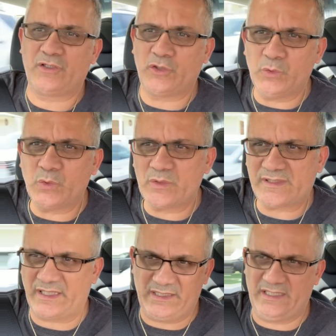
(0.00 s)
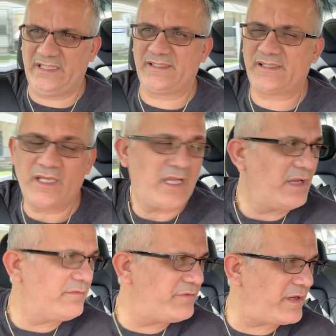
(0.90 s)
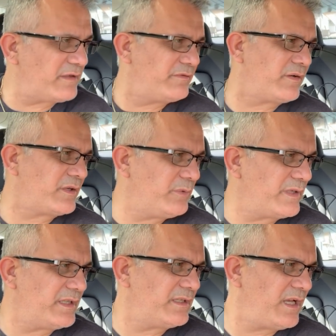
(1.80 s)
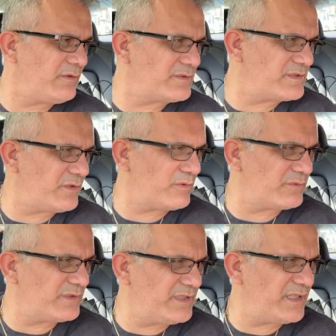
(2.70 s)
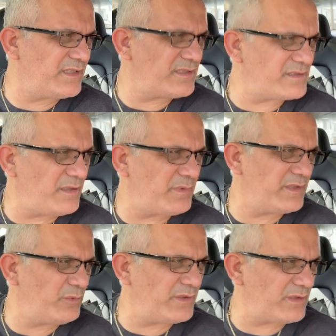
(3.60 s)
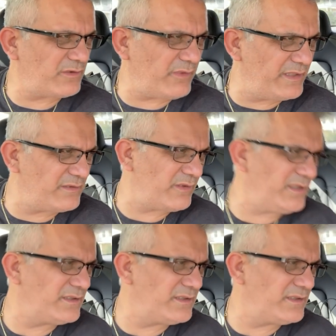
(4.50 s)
cools and heats very, very quickly. How is your heating in the winter? Great, right?